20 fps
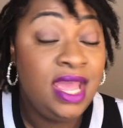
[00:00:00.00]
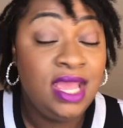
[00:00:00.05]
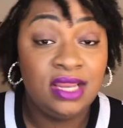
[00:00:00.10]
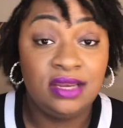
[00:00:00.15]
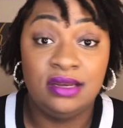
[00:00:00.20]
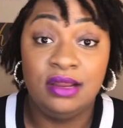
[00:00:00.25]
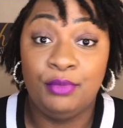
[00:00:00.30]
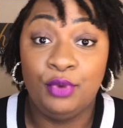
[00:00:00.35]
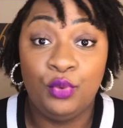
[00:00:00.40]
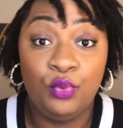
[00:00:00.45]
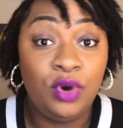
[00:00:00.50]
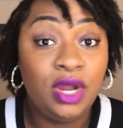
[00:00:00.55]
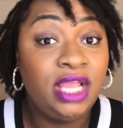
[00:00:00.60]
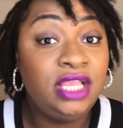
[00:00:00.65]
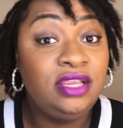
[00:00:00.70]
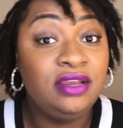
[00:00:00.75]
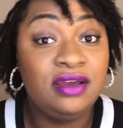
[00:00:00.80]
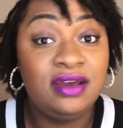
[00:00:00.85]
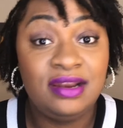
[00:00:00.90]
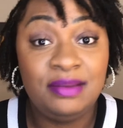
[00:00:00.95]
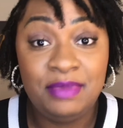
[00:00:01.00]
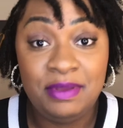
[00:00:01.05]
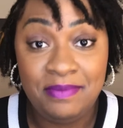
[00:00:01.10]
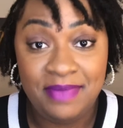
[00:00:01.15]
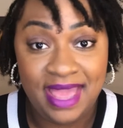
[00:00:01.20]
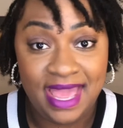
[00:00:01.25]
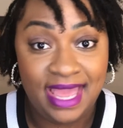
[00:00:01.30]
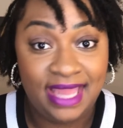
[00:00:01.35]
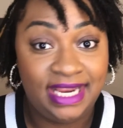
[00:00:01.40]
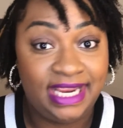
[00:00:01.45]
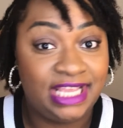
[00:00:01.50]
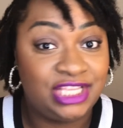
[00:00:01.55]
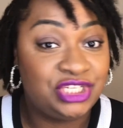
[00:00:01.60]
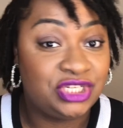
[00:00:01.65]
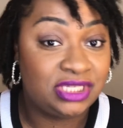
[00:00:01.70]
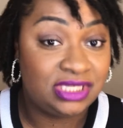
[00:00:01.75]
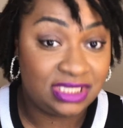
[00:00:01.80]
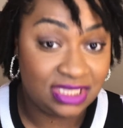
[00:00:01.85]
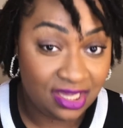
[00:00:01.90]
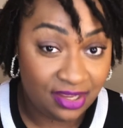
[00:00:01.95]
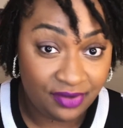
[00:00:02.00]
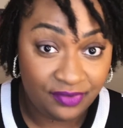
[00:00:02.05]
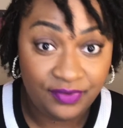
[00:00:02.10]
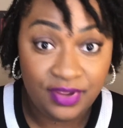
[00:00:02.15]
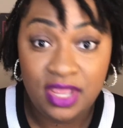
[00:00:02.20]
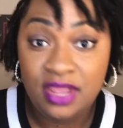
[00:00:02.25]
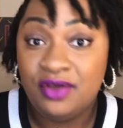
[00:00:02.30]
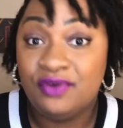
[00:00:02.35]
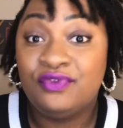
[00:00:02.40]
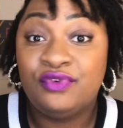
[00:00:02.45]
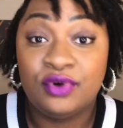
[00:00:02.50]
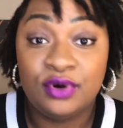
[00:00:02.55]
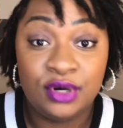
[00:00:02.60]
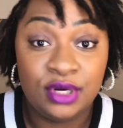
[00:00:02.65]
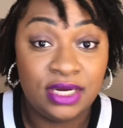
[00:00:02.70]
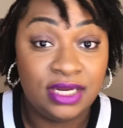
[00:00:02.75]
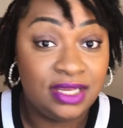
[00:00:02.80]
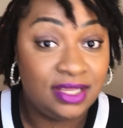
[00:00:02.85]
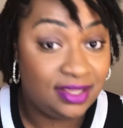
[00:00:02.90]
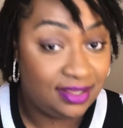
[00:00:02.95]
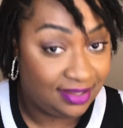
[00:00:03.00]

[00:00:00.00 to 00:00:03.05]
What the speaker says: Number one, you're going to be mad at yourself for